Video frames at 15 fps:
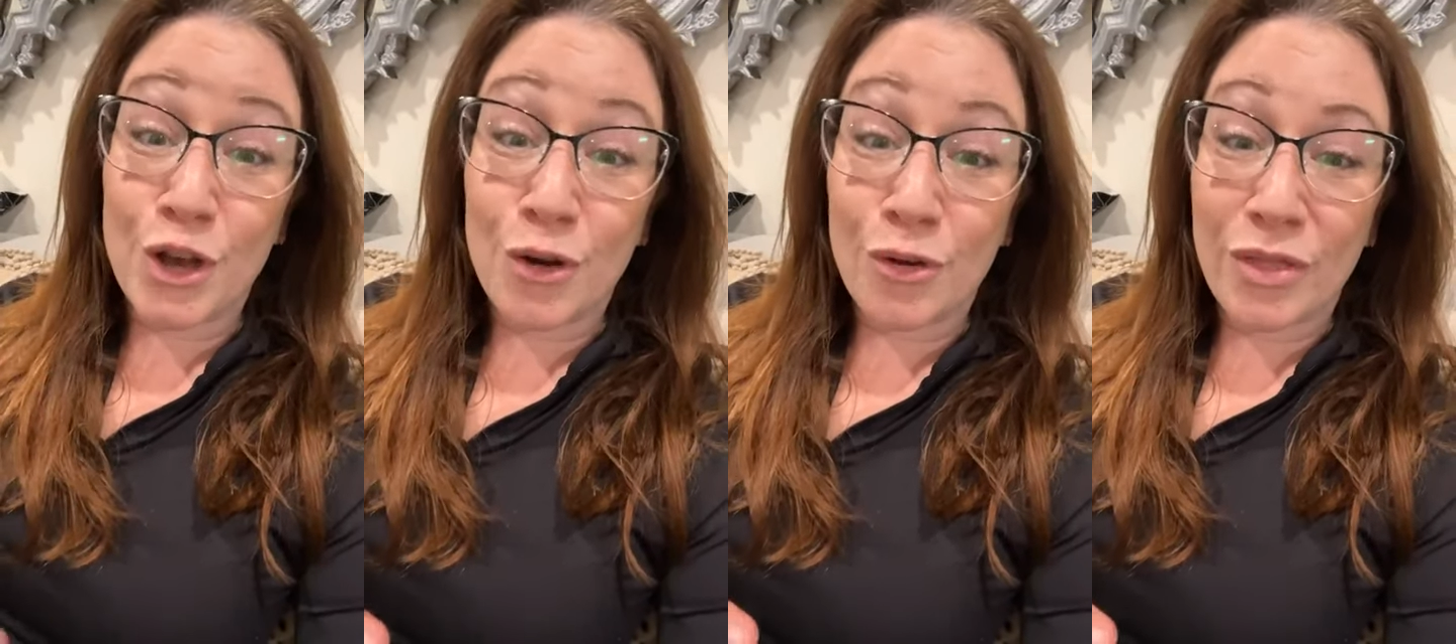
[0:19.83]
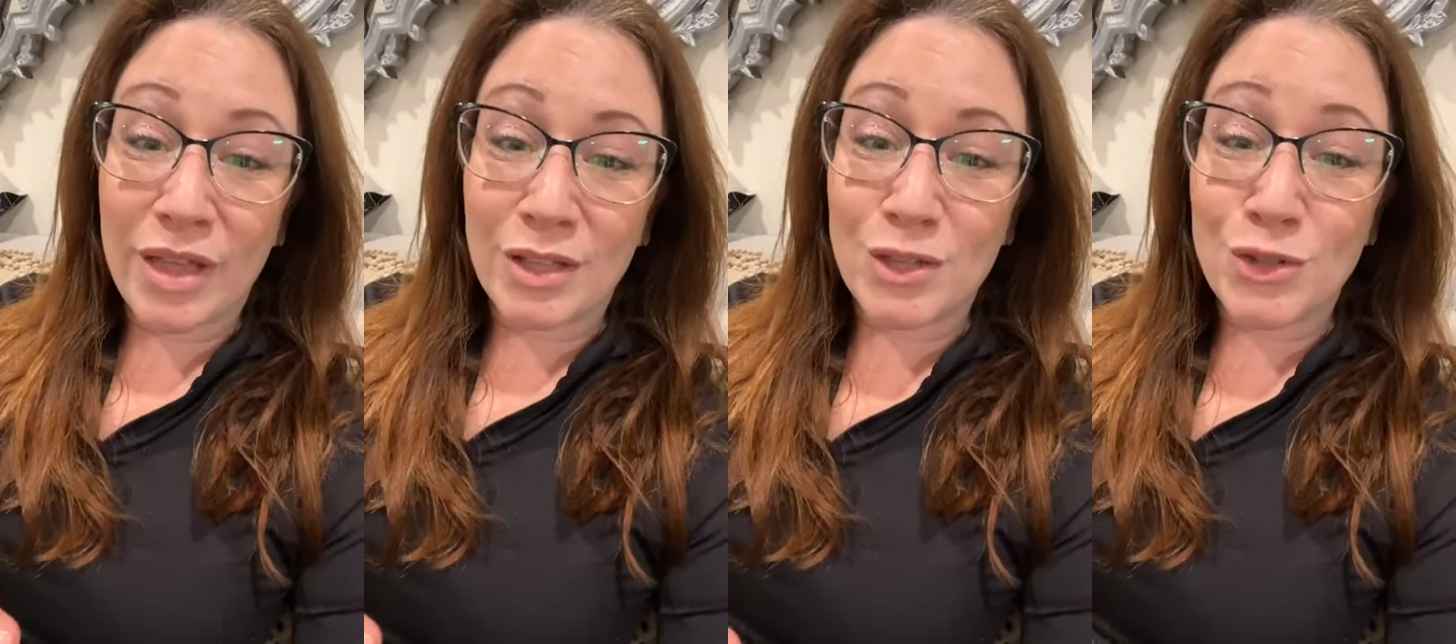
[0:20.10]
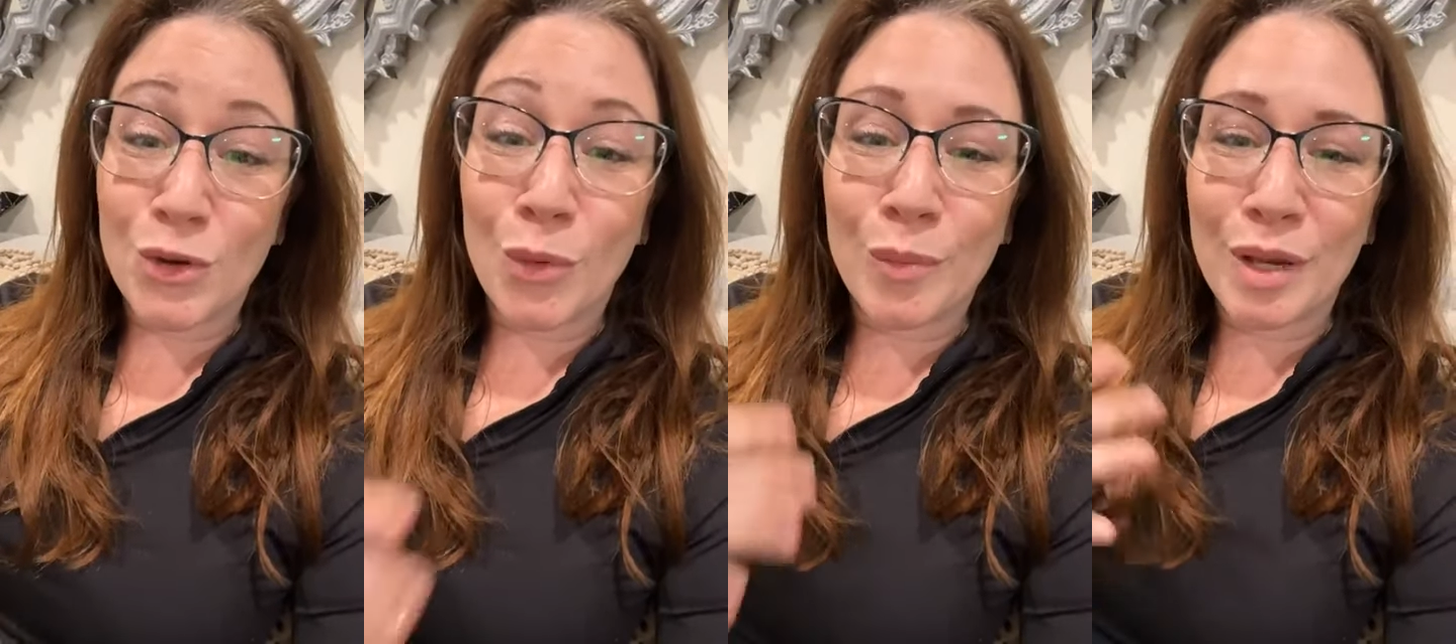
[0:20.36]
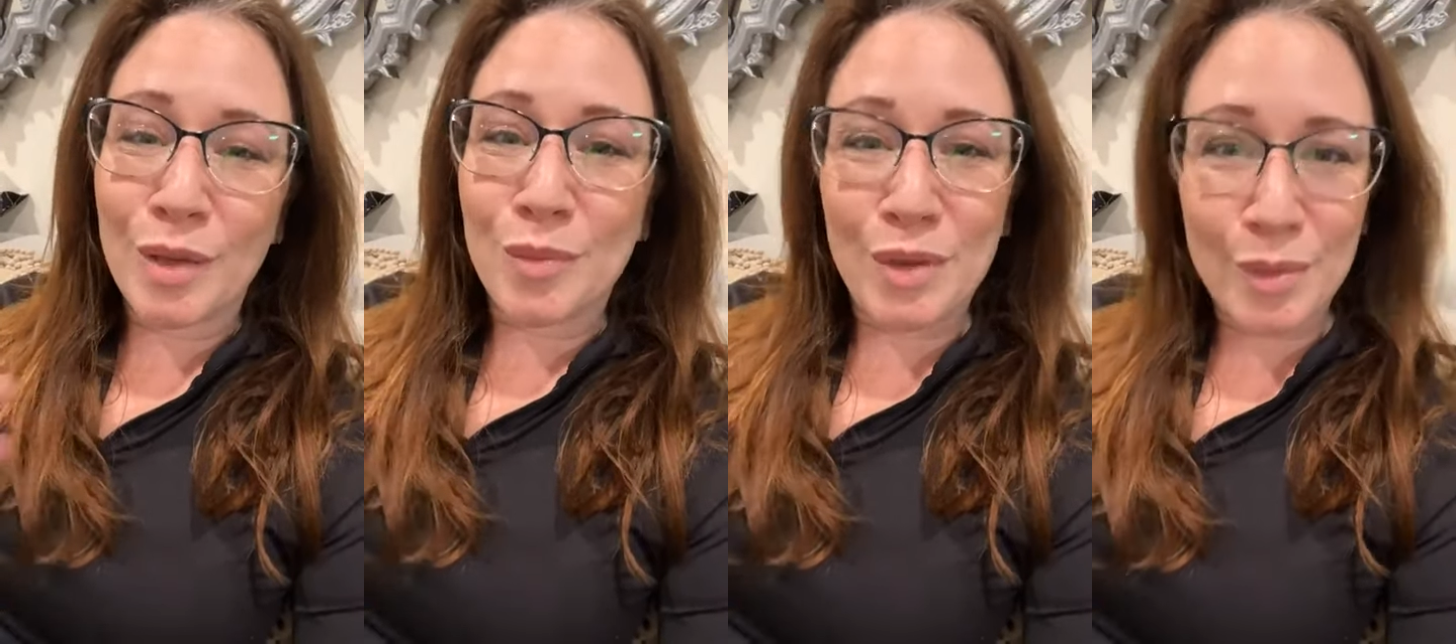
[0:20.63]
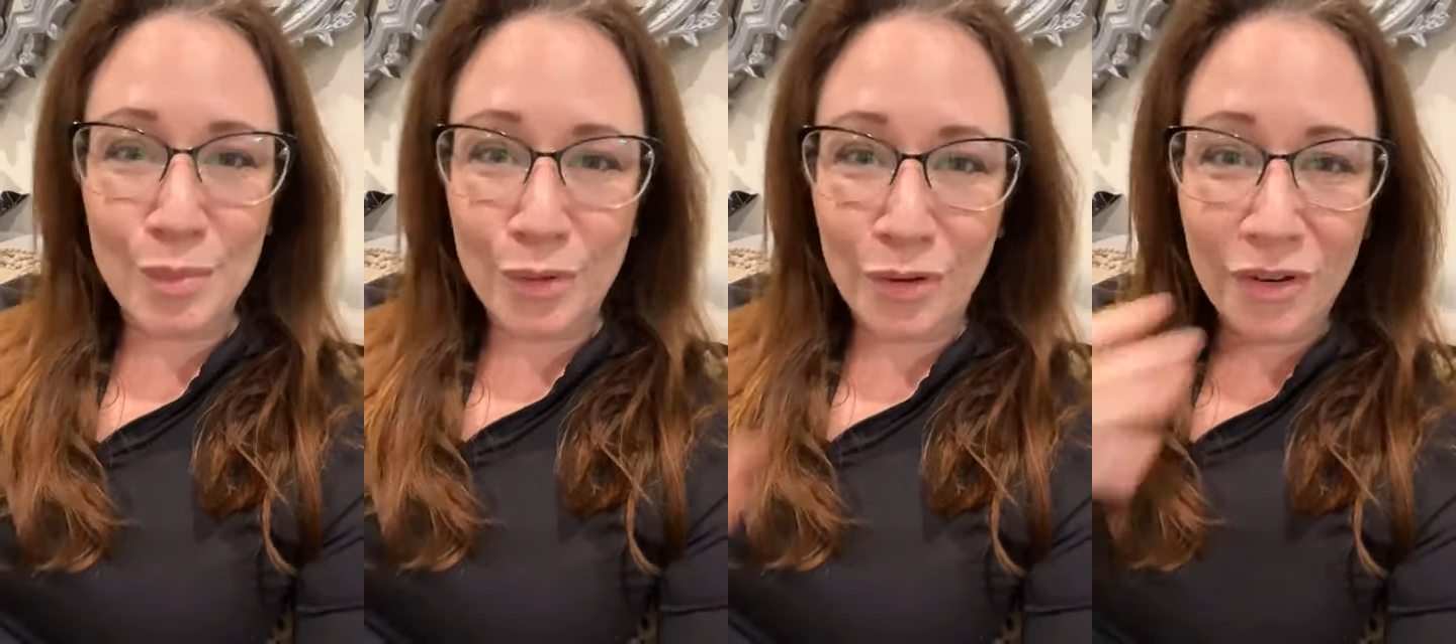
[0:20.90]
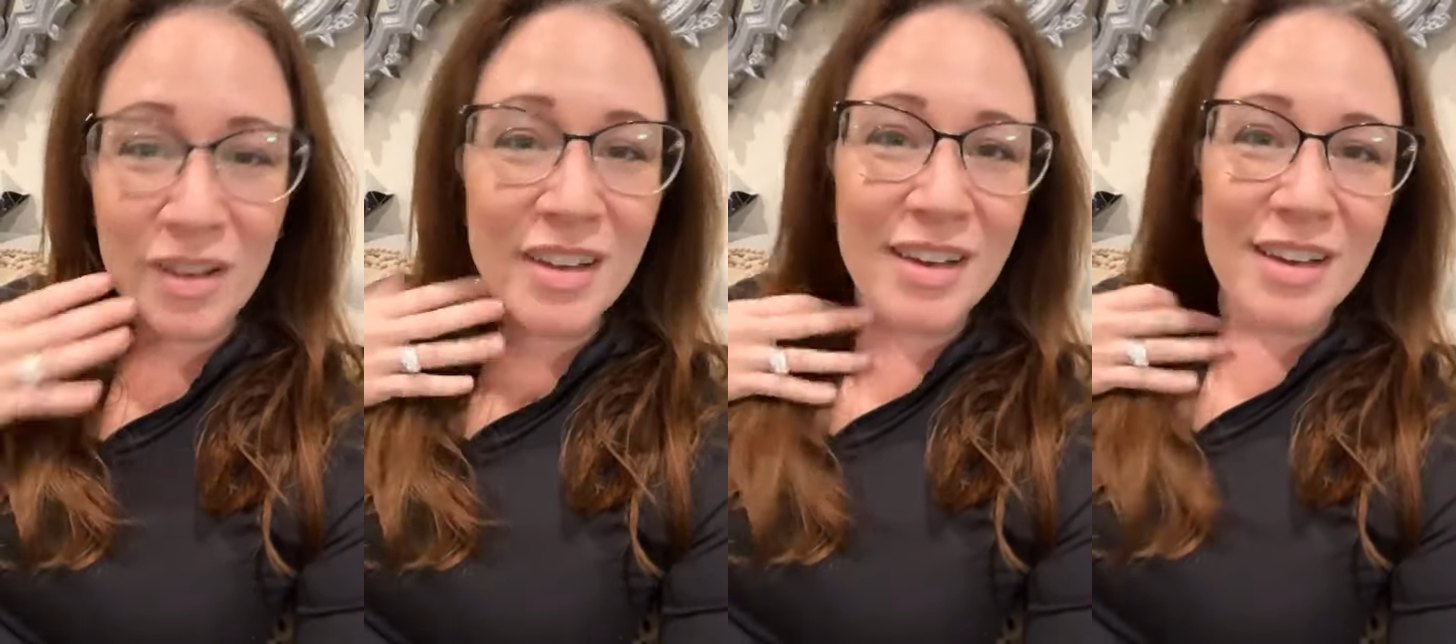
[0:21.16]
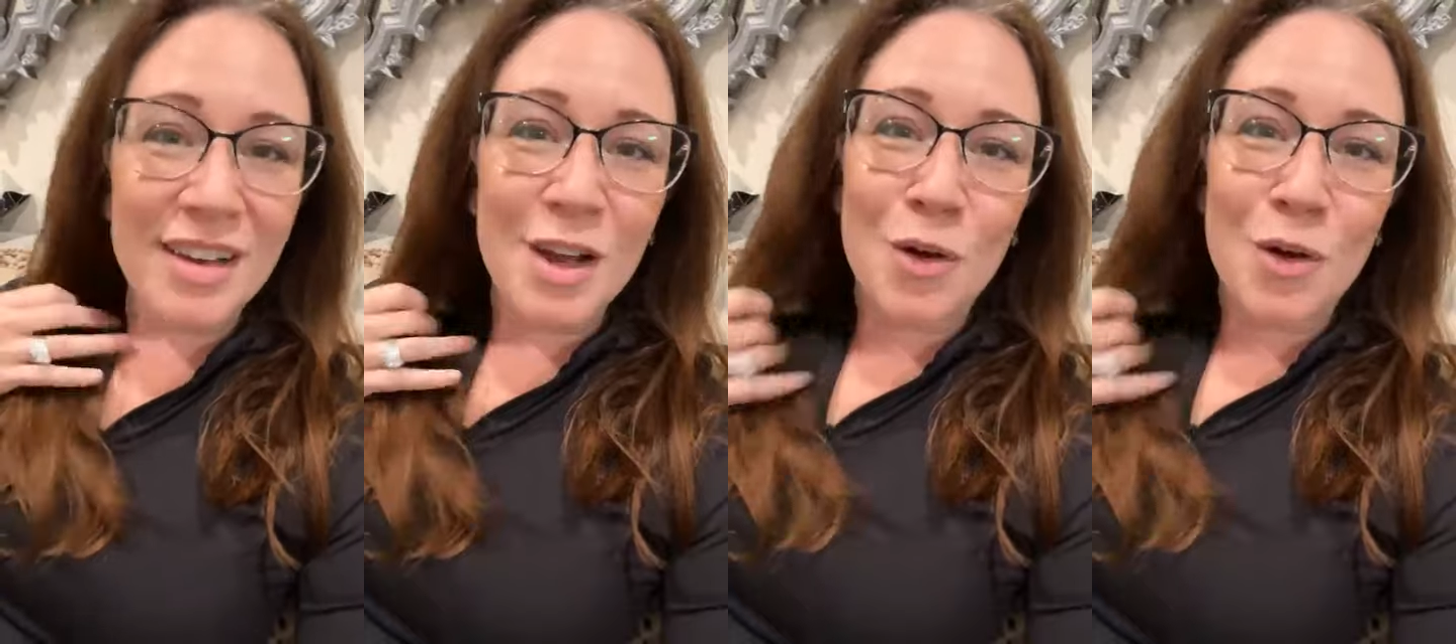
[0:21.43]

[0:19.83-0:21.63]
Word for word: know that so many people